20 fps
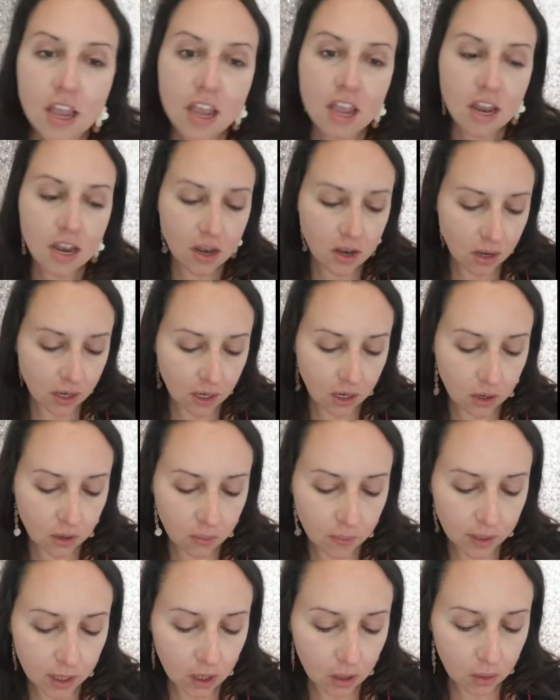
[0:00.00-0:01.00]
And here
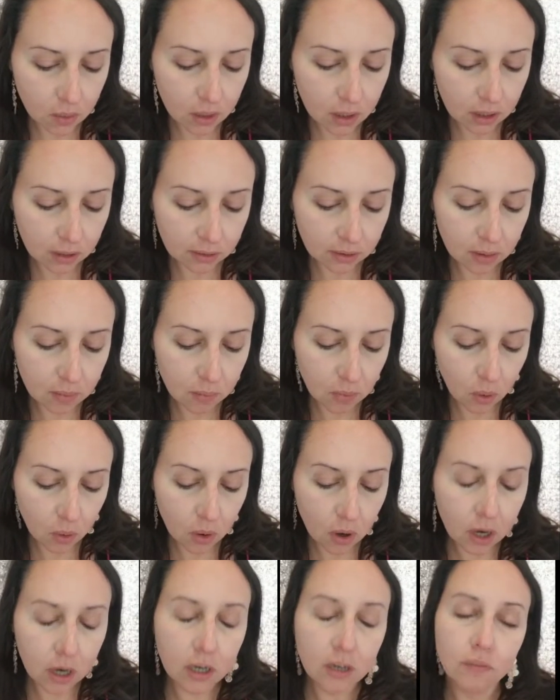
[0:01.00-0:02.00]
we go with some
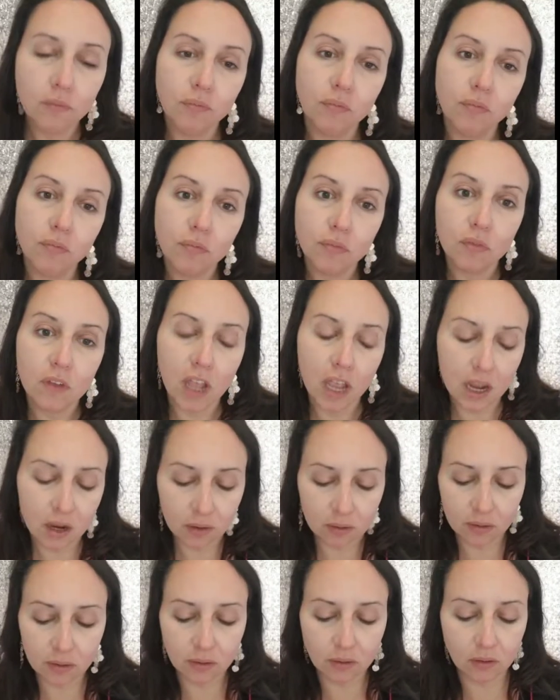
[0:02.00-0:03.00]
more.
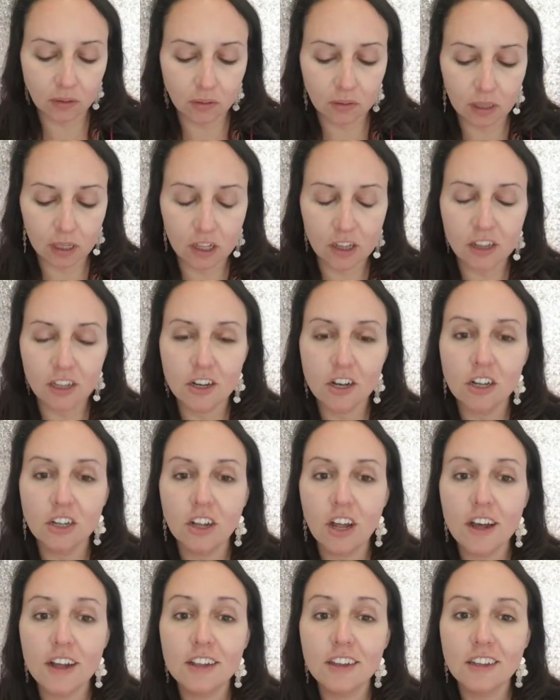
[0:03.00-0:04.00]
I always do like
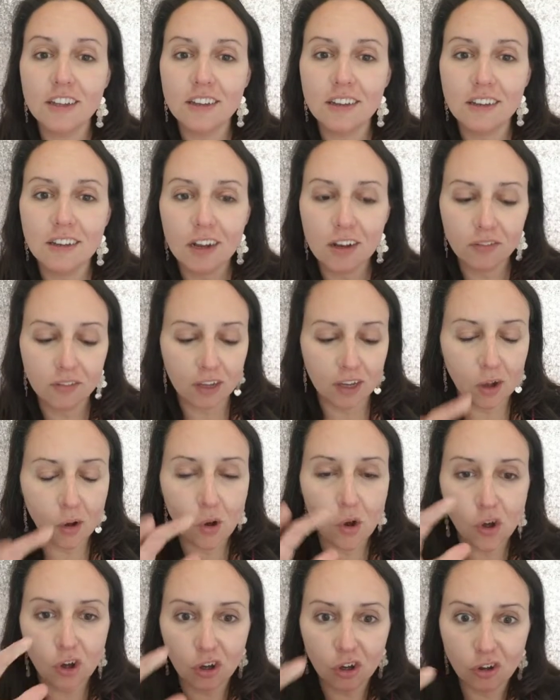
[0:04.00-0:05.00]
little dots instead of like
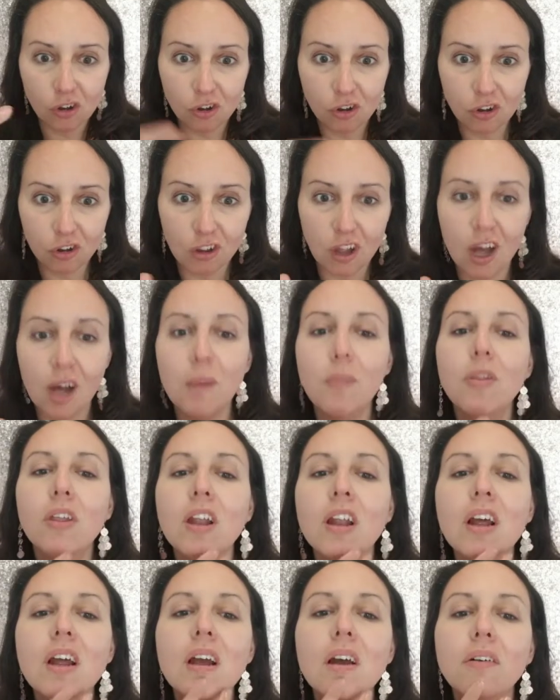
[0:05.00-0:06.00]
a whole glob
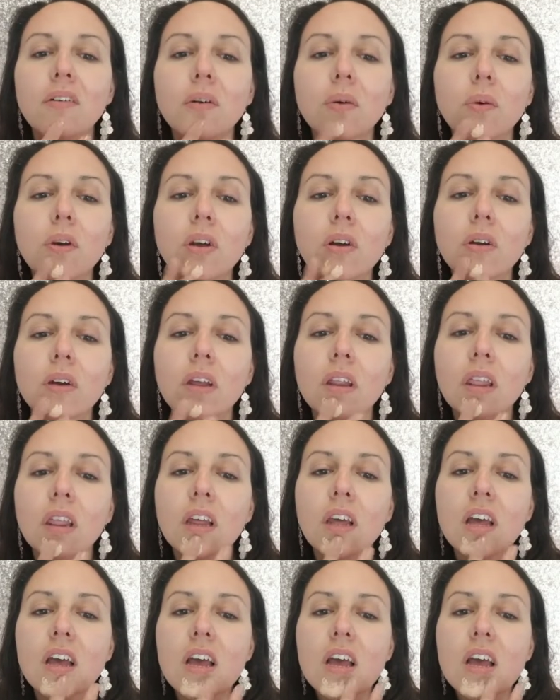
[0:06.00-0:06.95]
that I have to work with.